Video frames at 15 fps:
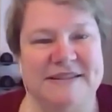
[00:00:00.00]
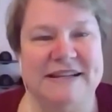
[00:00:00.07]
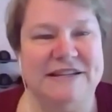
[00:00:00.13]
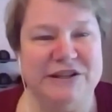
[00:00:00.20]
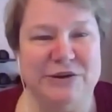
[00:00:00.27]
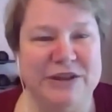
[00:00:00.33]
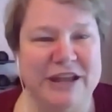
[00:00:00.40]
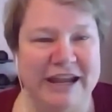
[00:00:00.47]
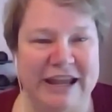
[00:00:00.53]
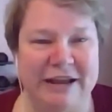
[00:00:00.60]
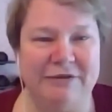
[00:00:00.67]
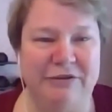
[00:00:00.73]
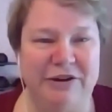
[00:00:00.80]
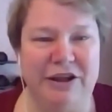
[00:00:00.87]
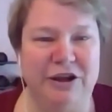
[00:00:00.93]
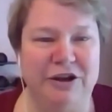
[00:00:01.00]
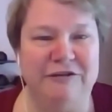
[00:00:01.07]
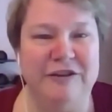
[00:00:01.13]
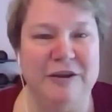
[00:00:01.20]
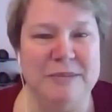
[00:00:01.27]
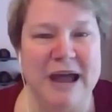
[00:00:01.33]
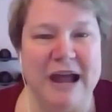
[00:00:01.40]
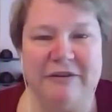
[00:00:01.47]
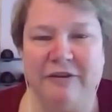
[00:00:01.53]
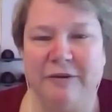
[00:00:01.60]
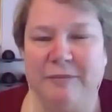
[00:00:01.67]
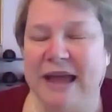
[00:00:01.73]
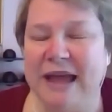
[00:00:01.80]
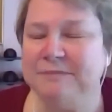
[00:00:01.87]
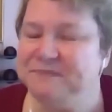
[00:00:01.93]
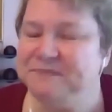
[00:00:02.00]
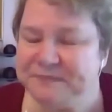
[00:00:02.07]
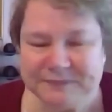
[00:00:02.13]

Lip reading: they do, they get really good feedback from that.